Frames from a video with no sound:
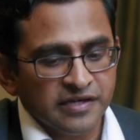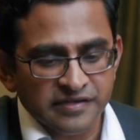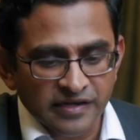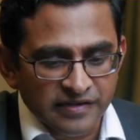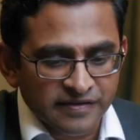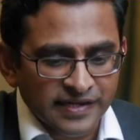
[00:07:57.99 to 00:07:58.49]
I
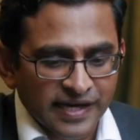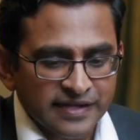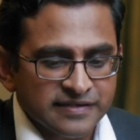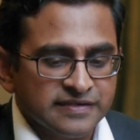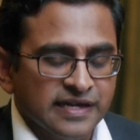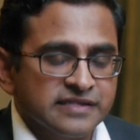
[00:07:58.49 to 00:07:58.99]
think
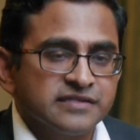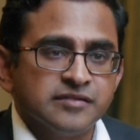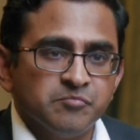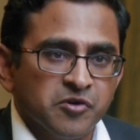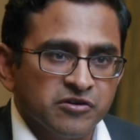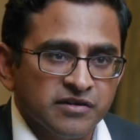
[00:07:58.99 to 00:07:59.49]
that's an
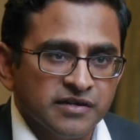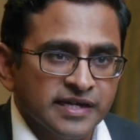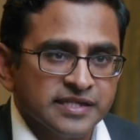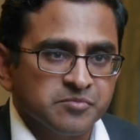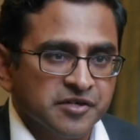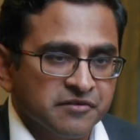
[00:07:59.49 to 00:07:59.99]
important
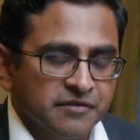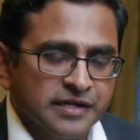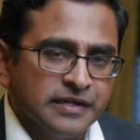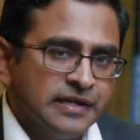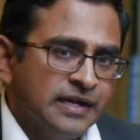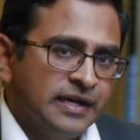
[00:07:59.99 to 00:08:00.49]
aspect, right?